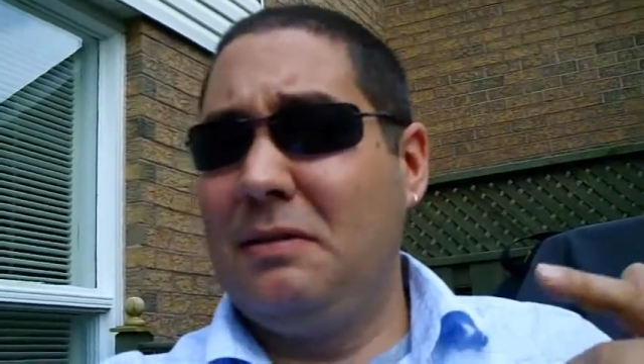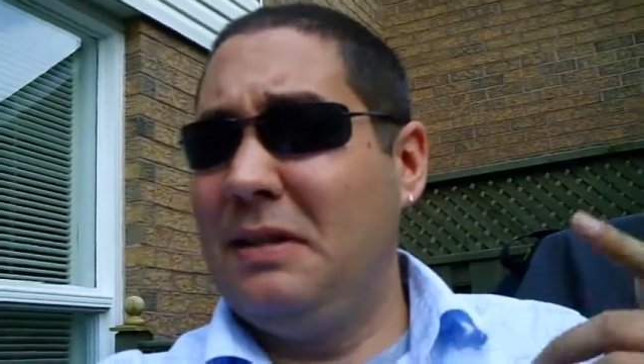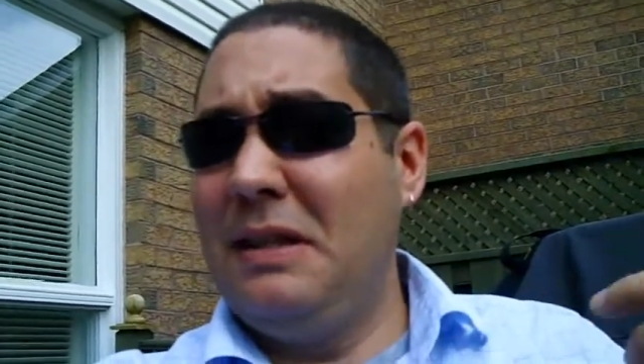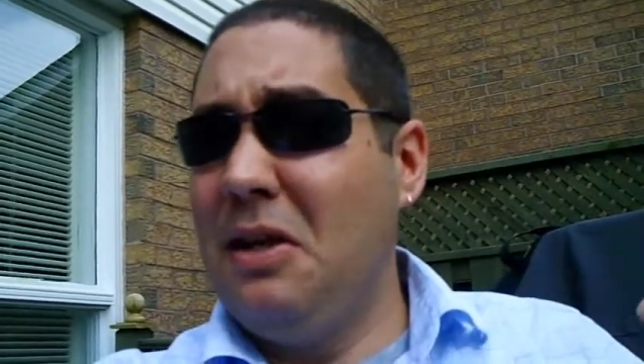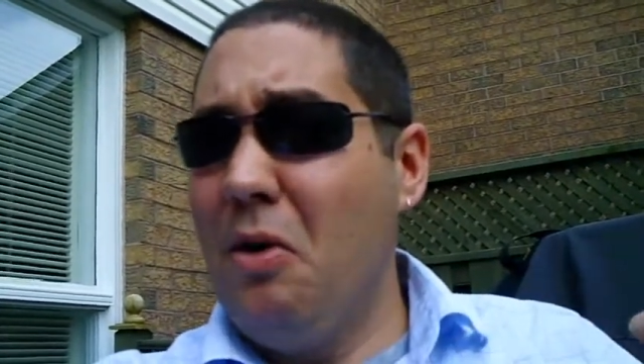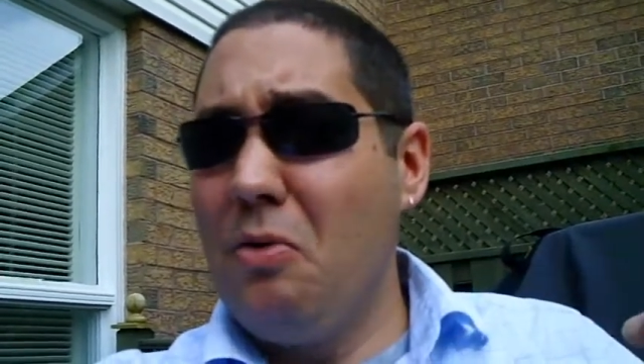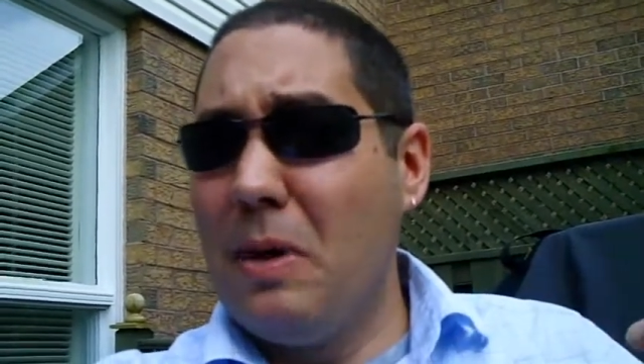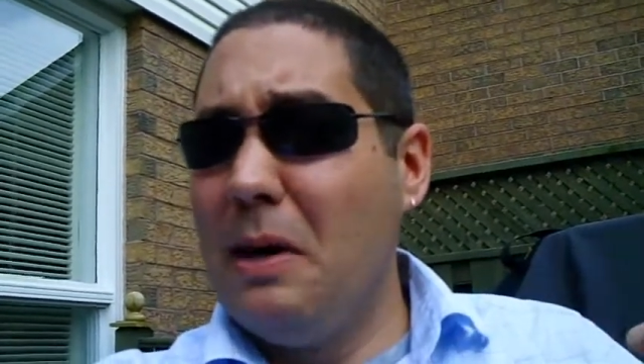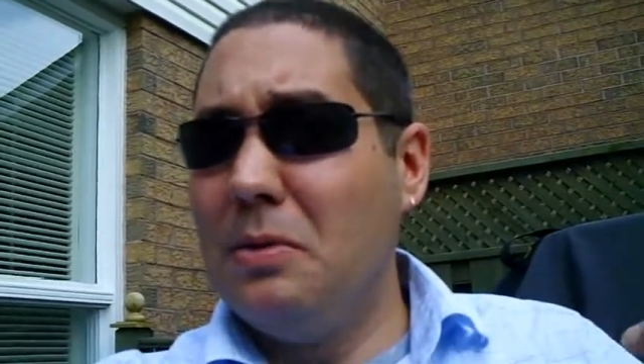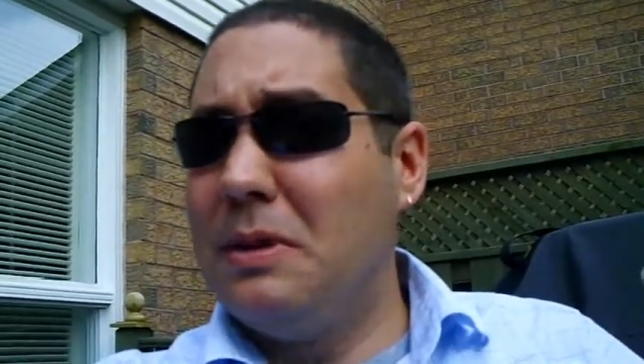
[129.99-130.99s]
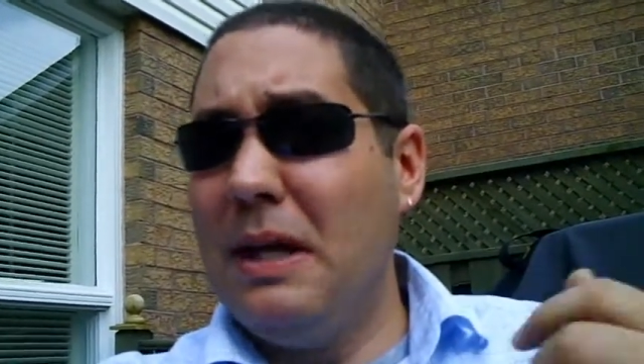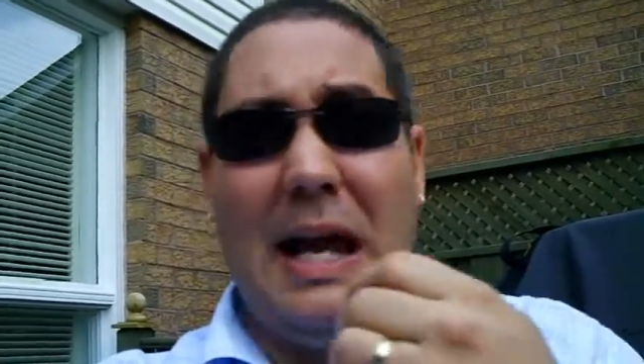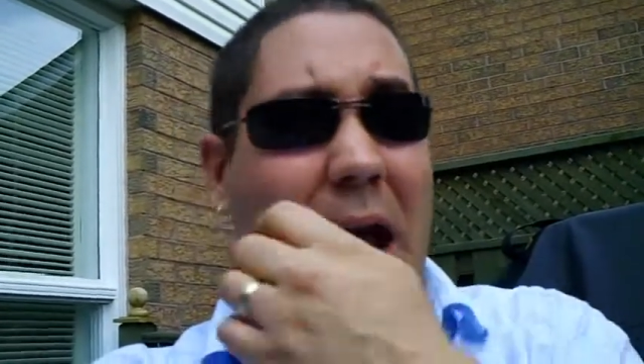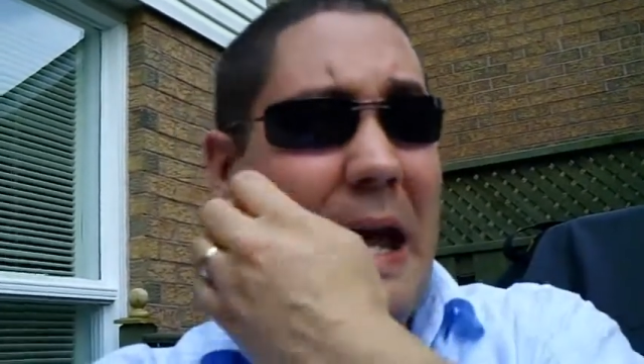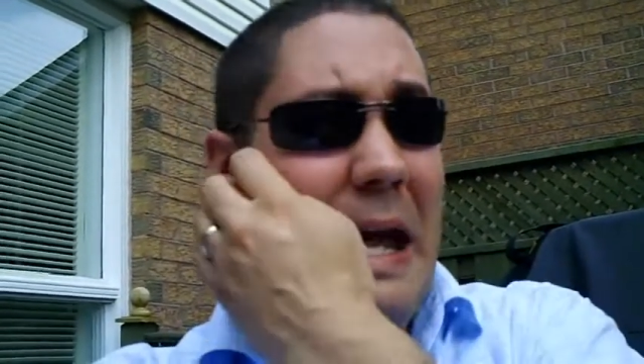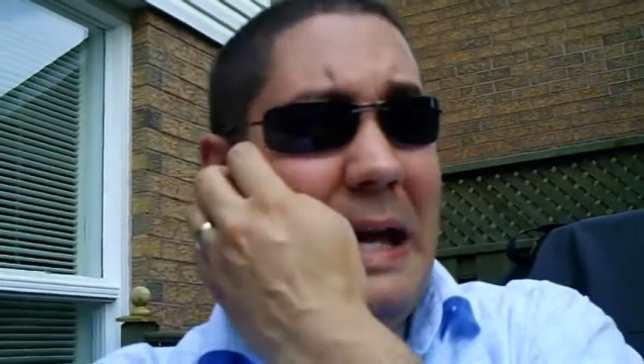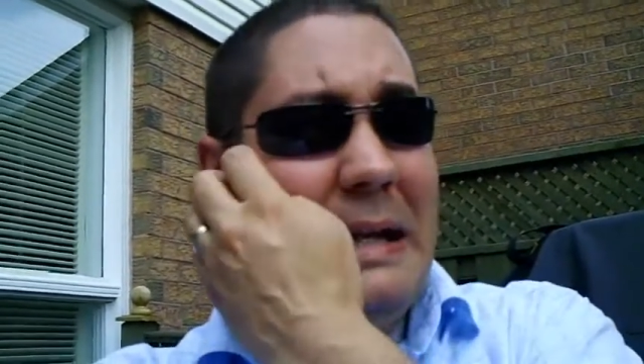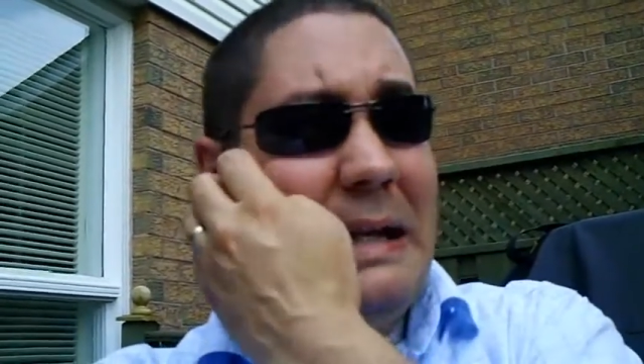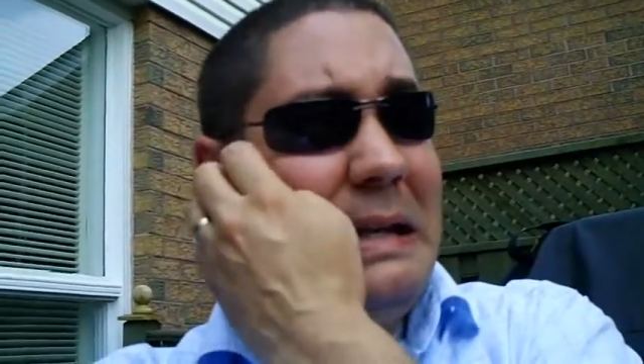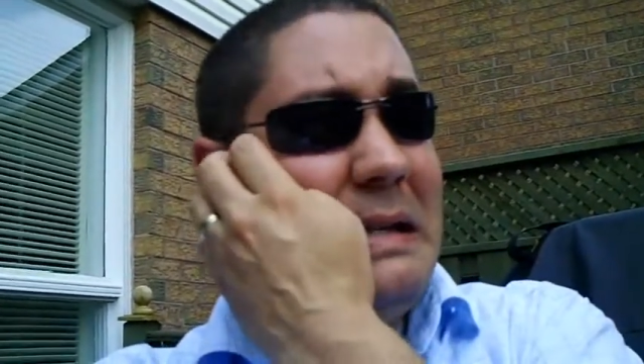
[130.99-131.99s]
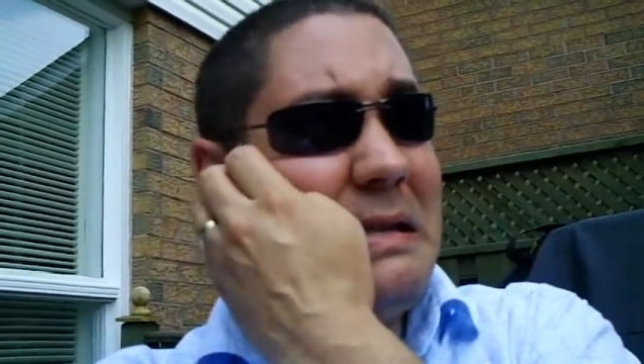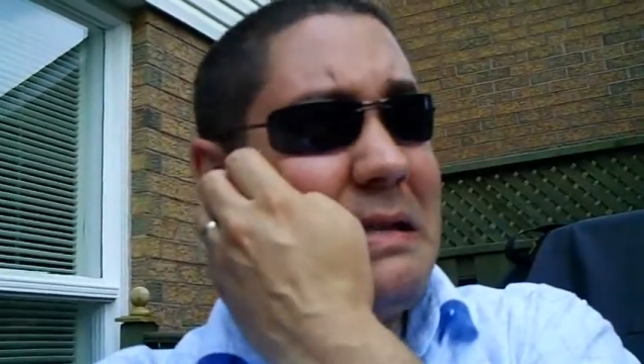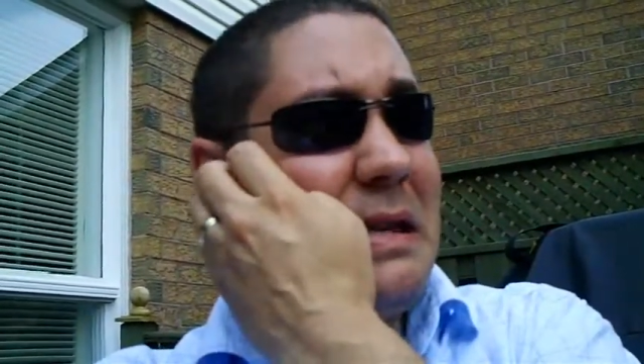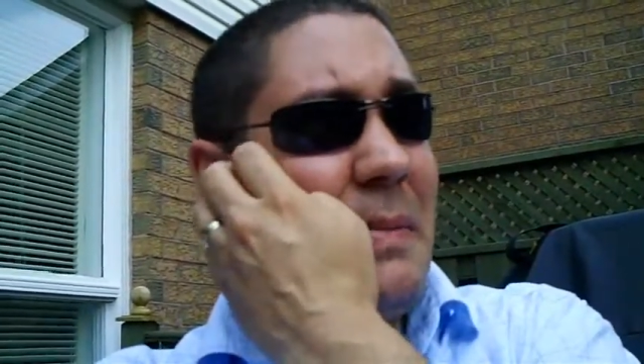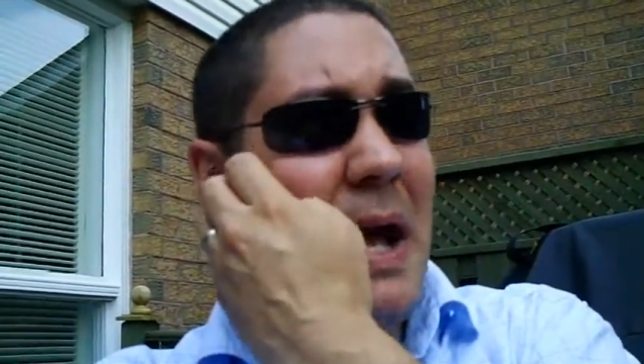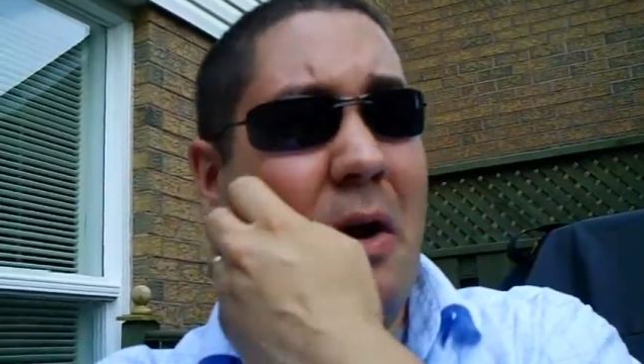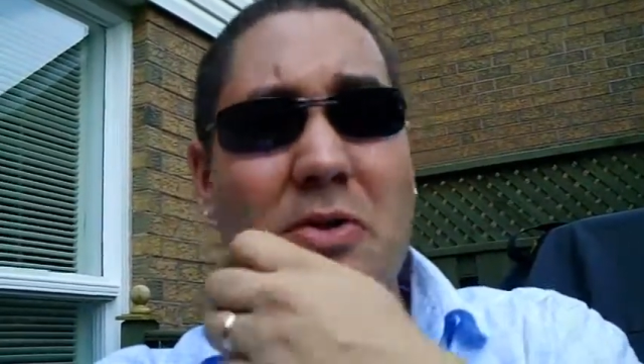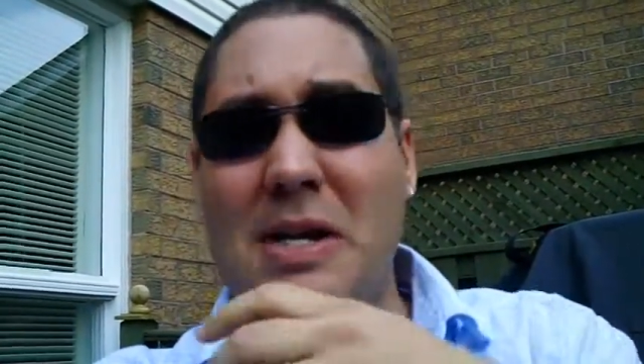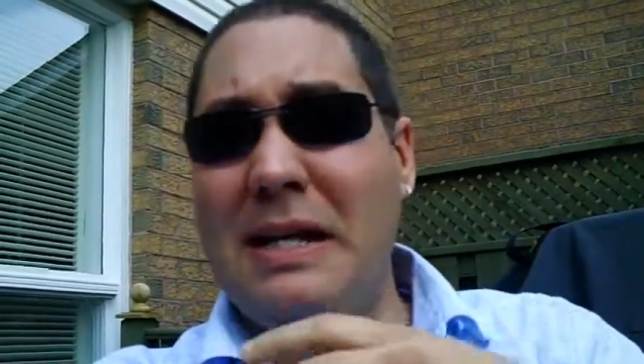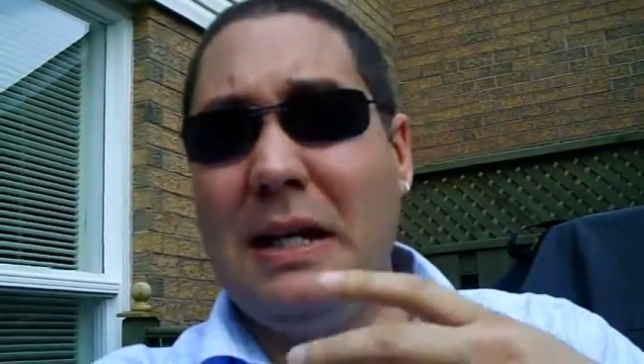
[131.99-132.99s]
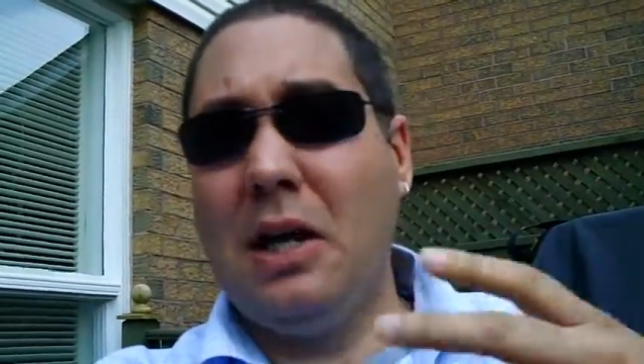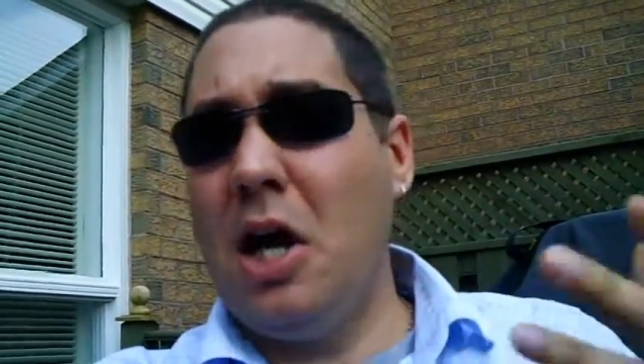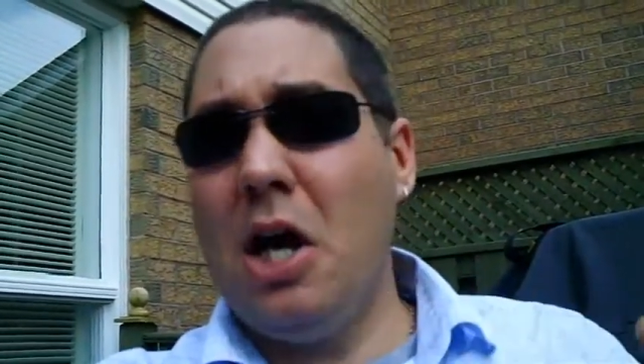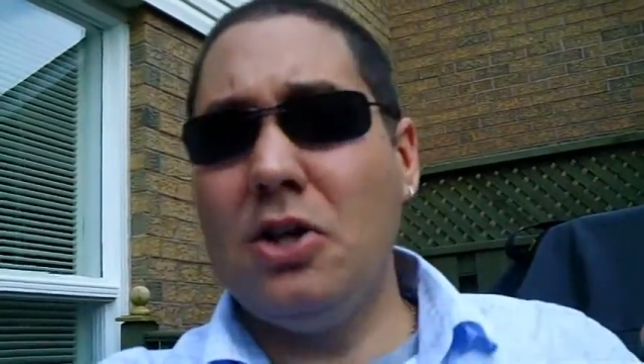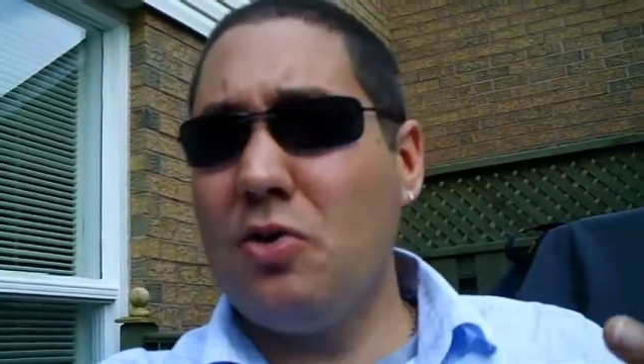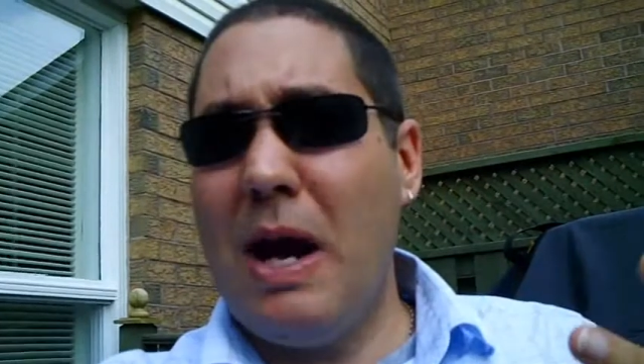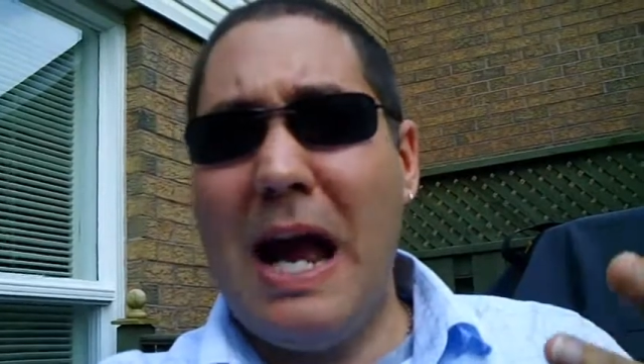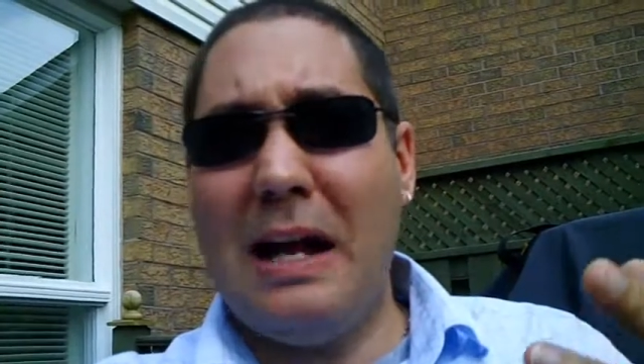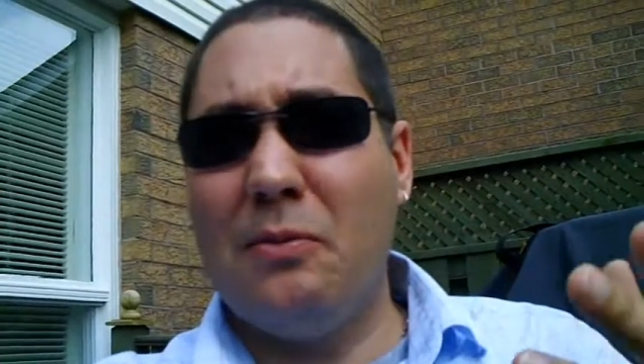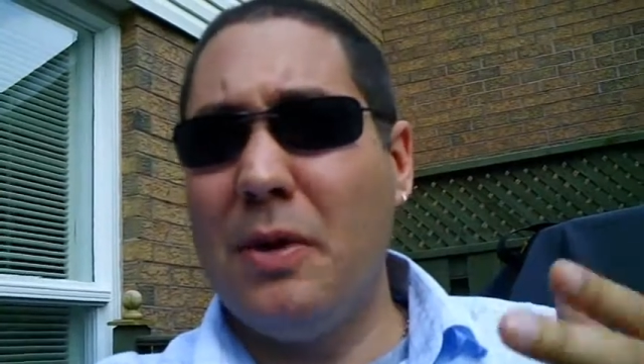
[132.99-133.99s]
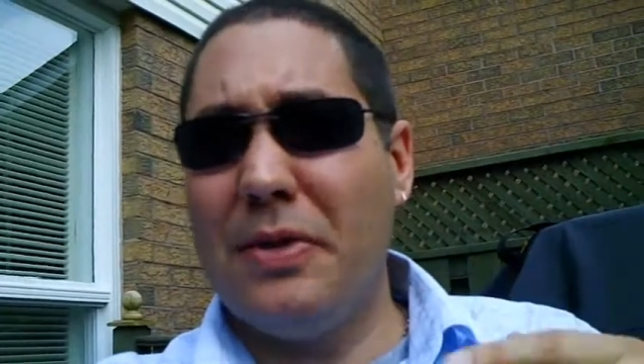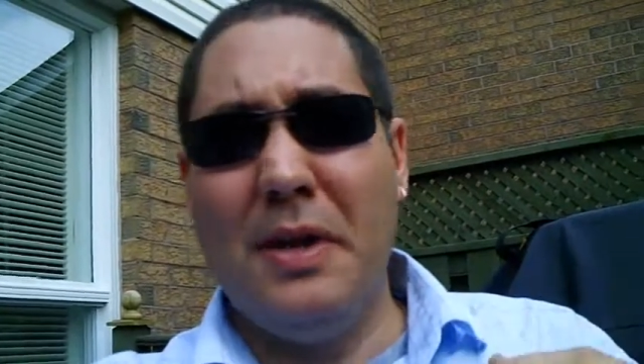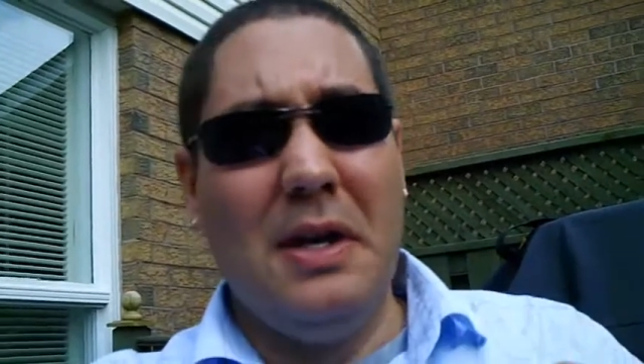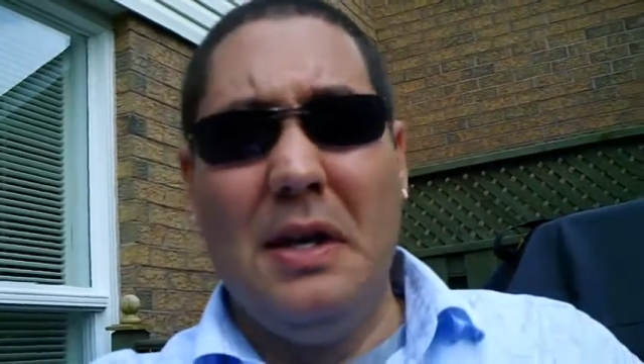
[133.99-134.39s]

TO route and somehow signing a contract with,